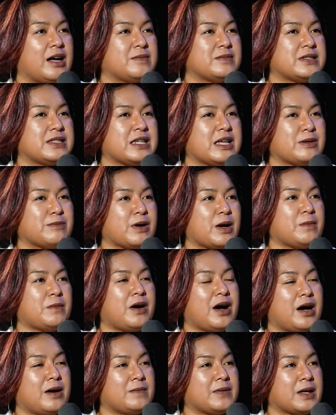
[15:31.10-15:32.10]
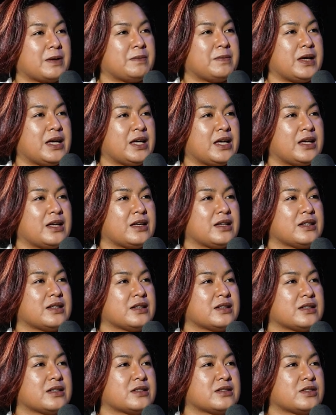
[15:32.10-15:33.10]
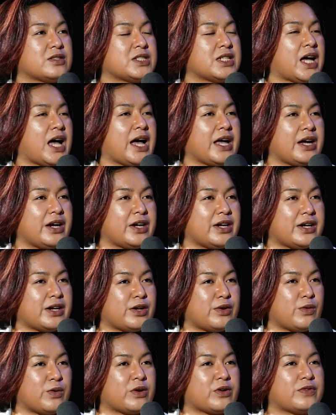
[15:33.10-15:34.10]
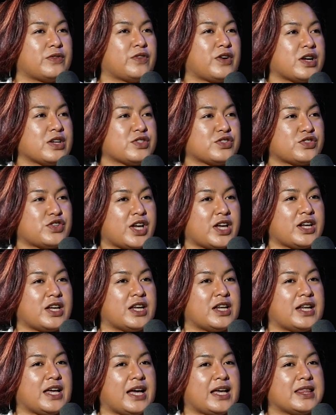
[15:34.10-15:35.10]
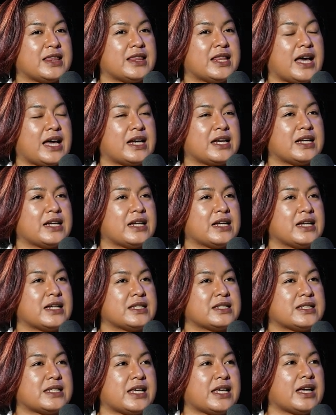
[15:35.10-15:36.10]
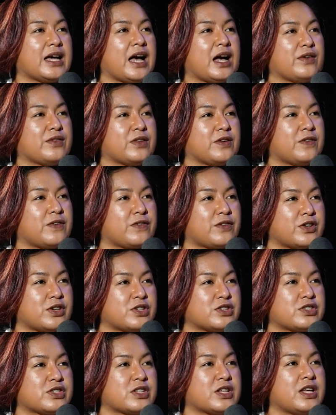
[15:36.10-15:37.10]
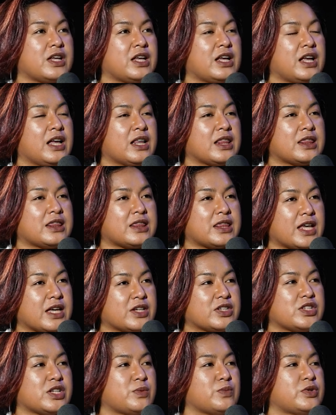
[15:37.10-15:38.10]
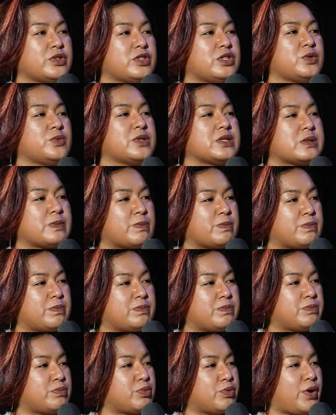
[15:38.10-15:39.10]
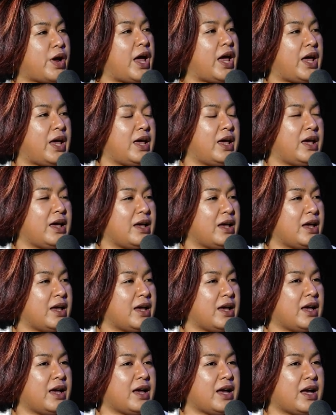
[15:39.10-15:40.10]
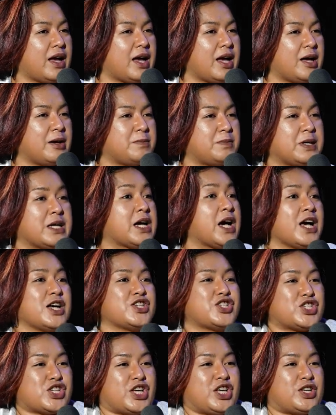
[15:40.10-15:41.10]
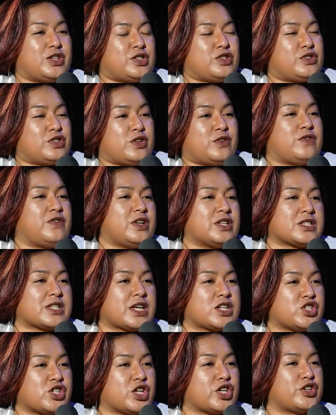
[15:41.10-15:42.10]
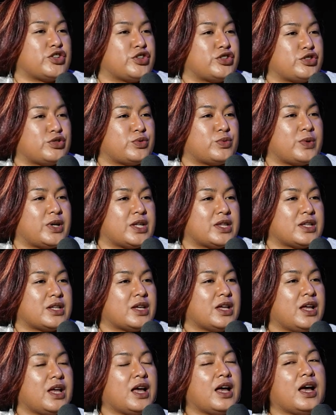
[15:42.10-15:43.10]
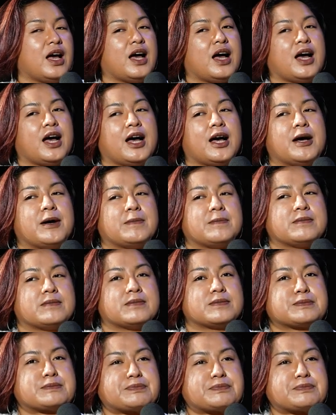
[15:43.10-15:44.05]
seeing my mom like being tired or frustrated, and then seeing how the first thing she would do is pray, mm-hmm. Because she feels like she couldn't do it, mm-hmm.